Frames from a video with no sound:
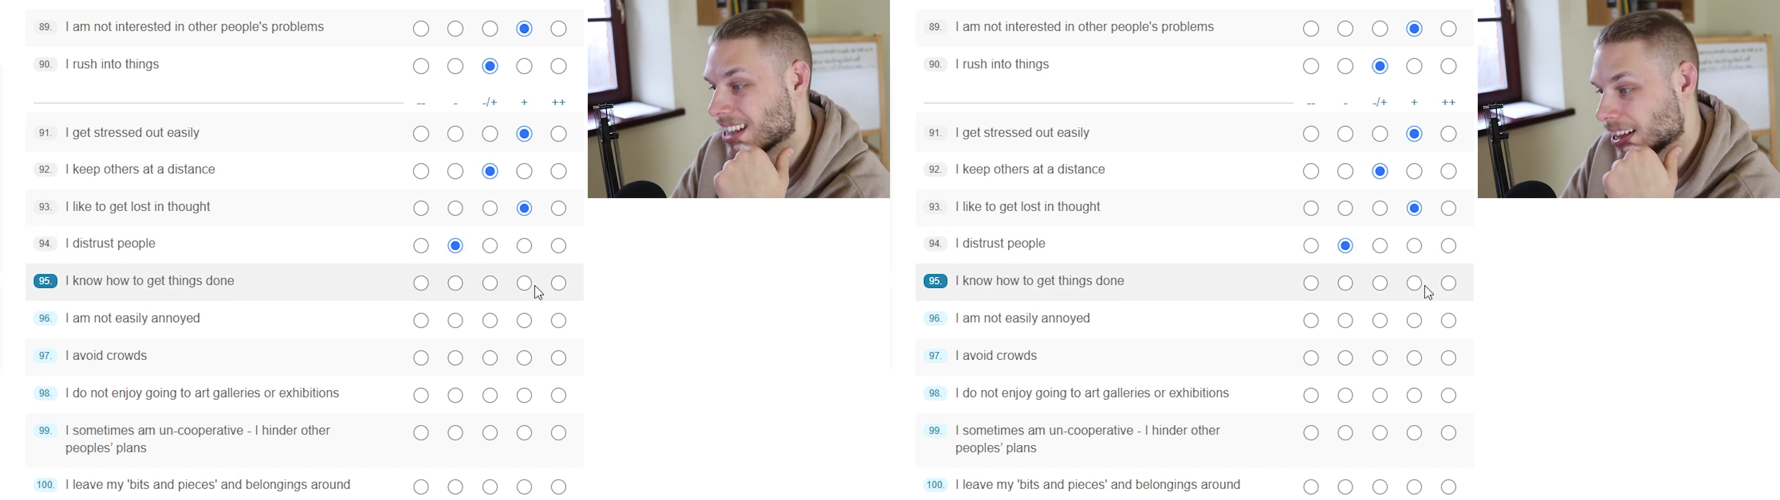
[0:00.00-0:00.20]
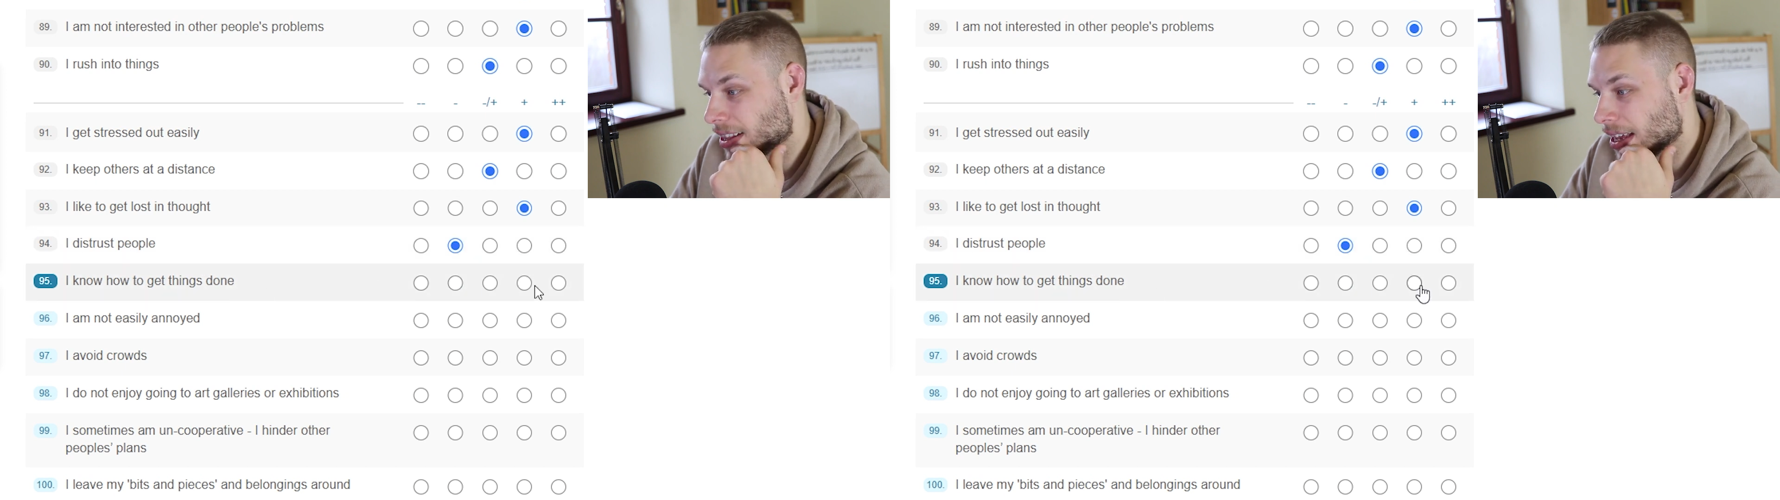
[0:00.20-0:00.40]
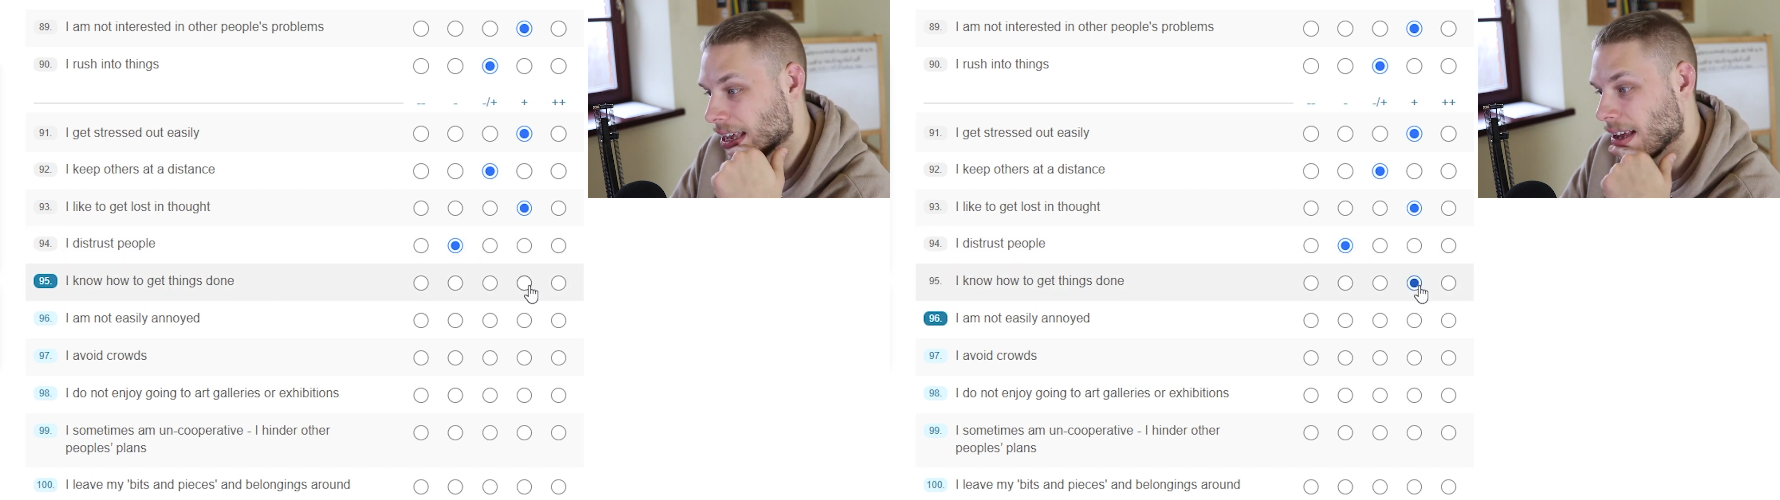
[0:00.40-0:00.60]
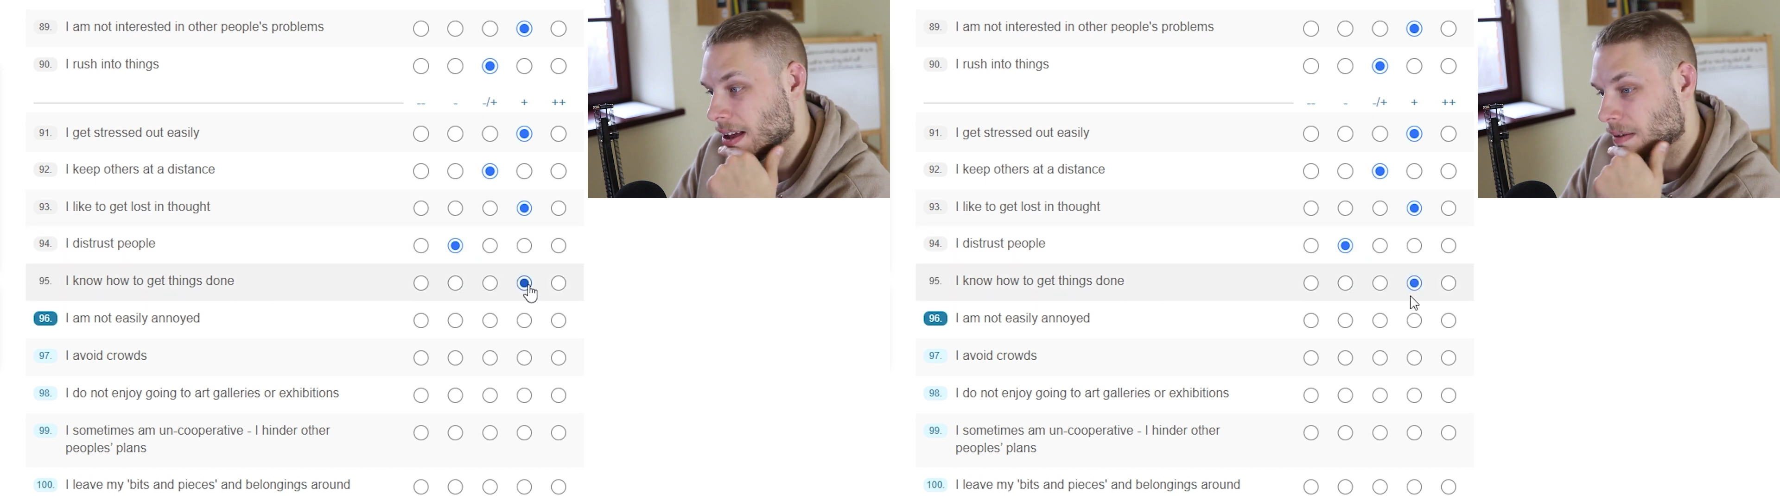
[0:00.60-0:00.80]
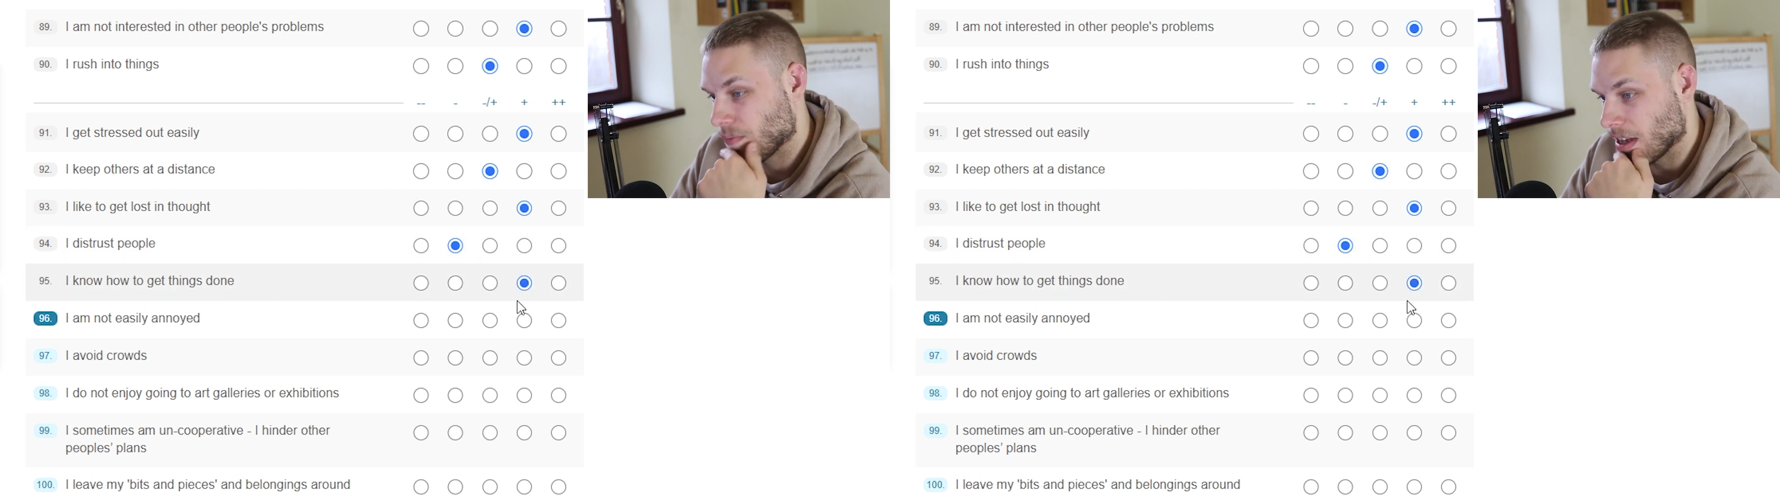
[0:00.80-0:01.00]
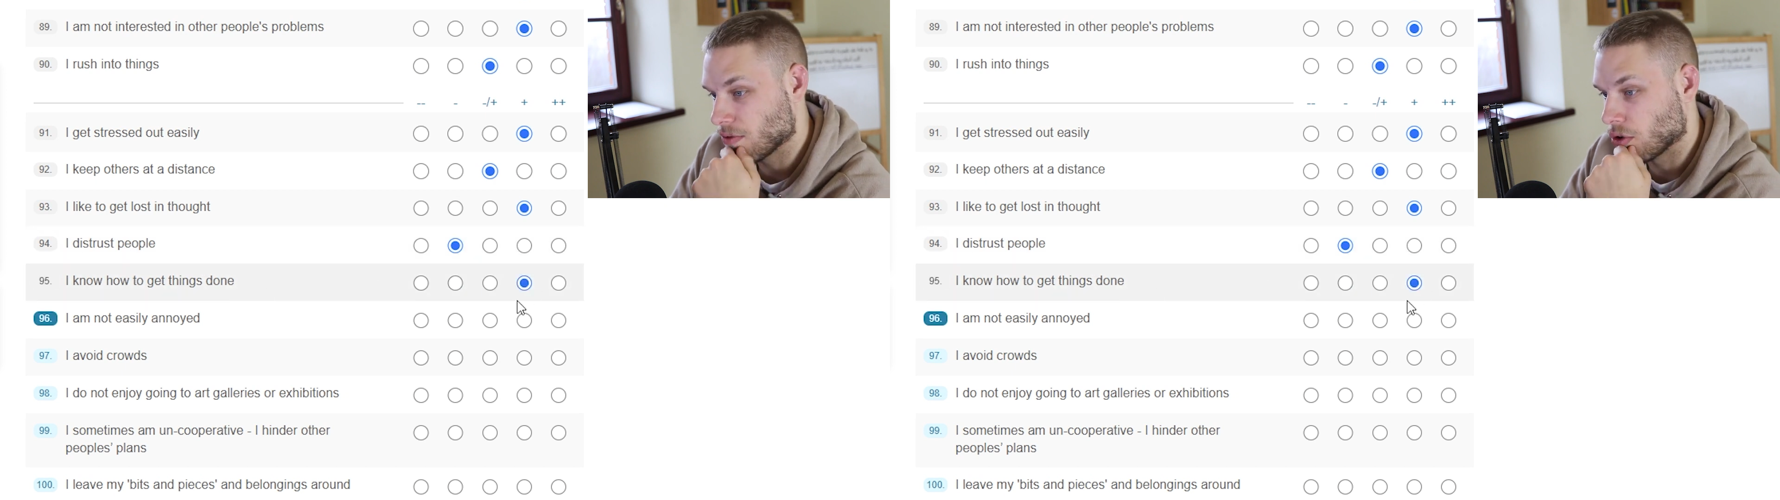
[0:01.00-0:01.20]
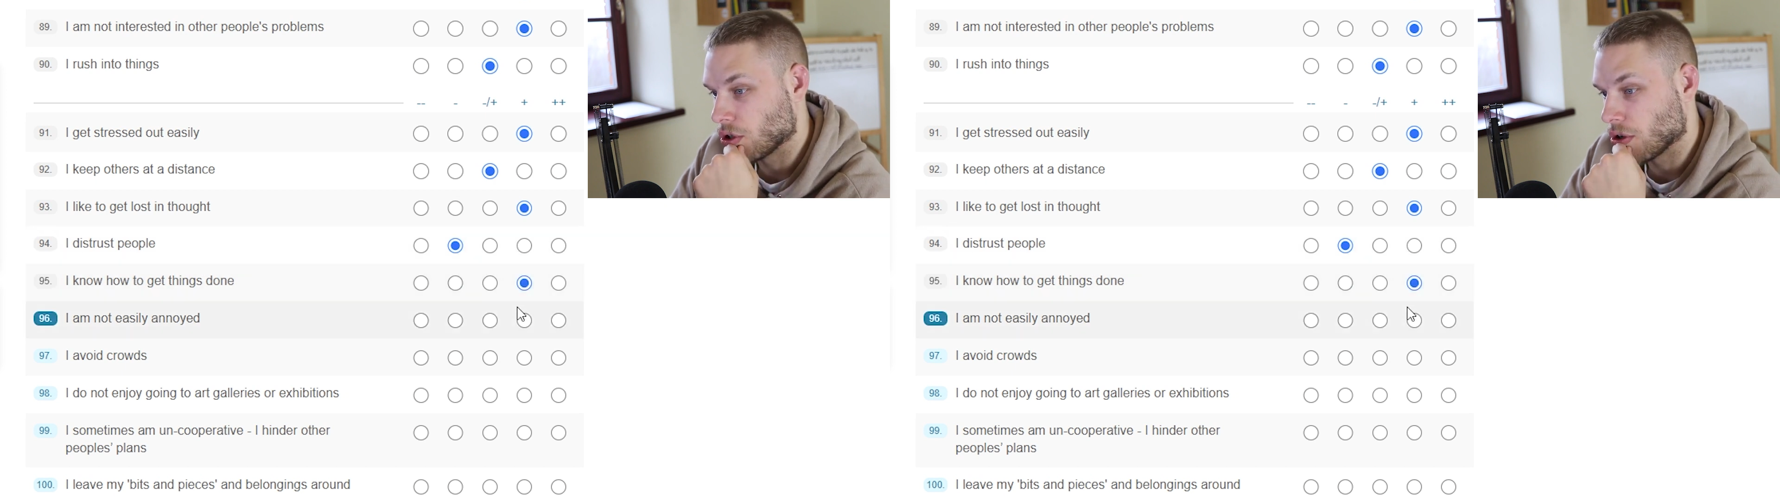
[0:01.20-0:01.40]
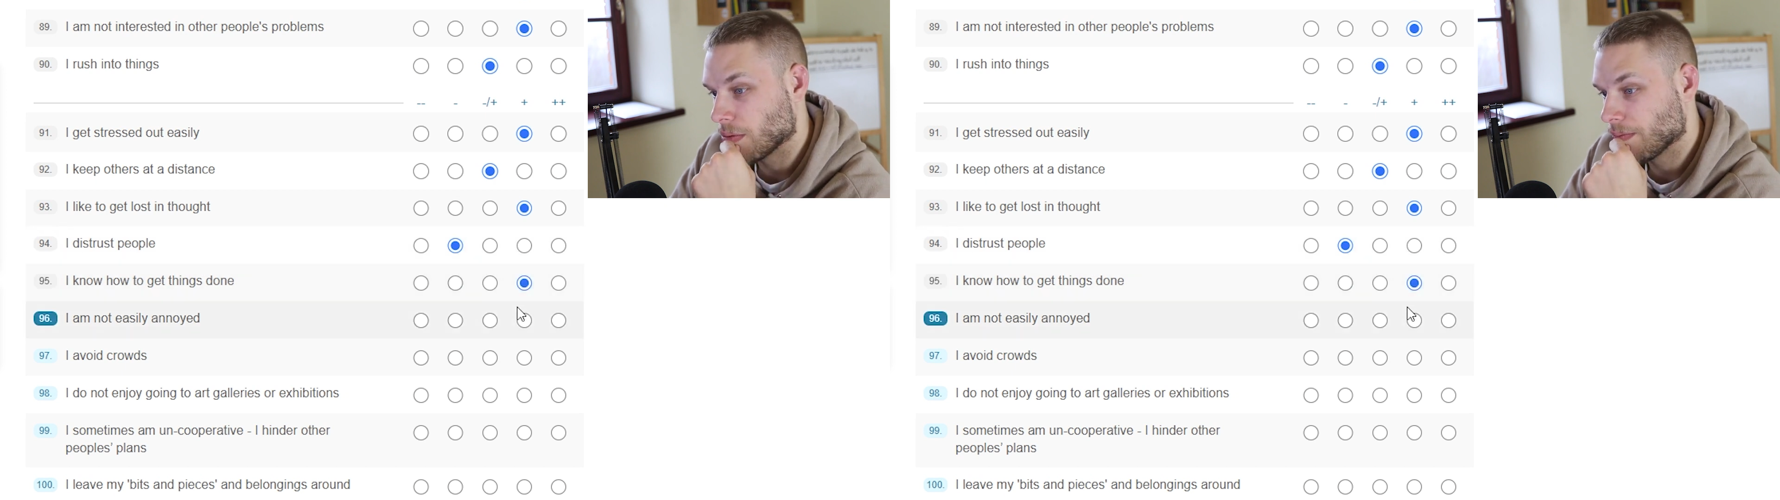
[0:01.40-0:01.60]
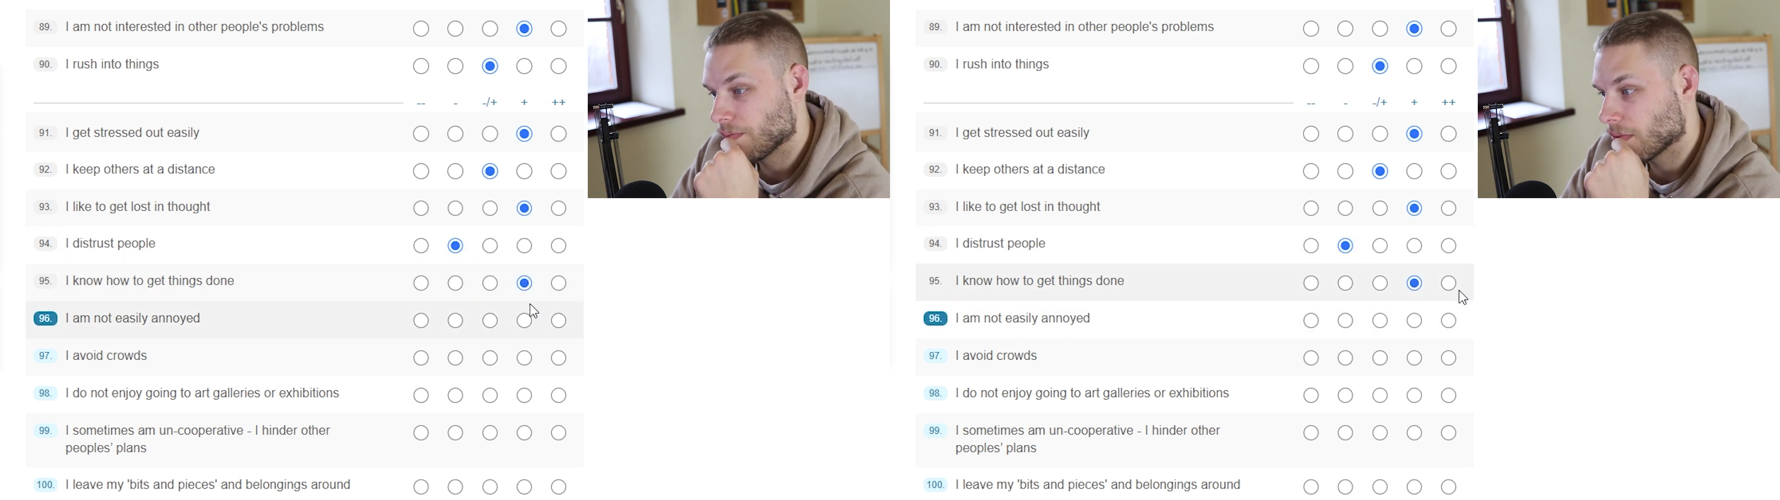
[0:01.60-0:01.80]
done. That's for sure.